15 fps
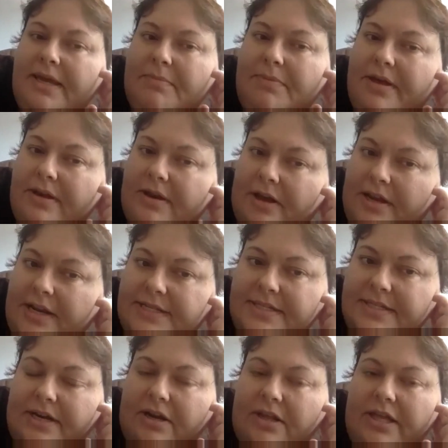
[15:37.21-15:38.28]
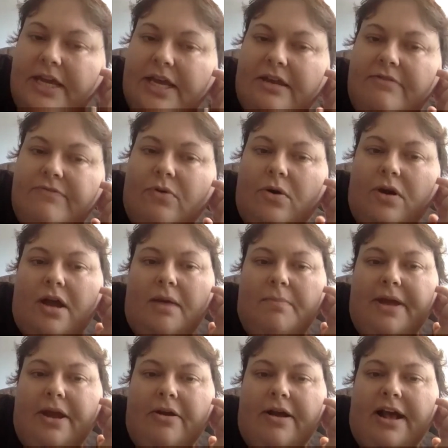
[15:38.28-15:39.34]
but not necessarily, in 4
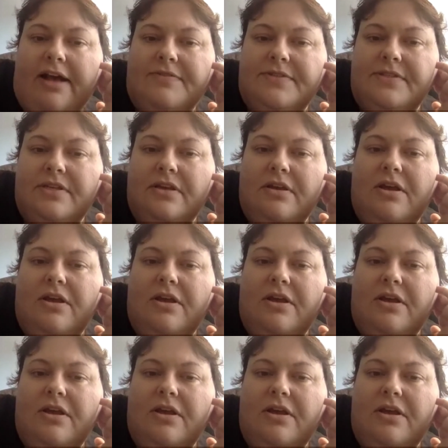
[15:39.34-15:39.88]
paragraphs: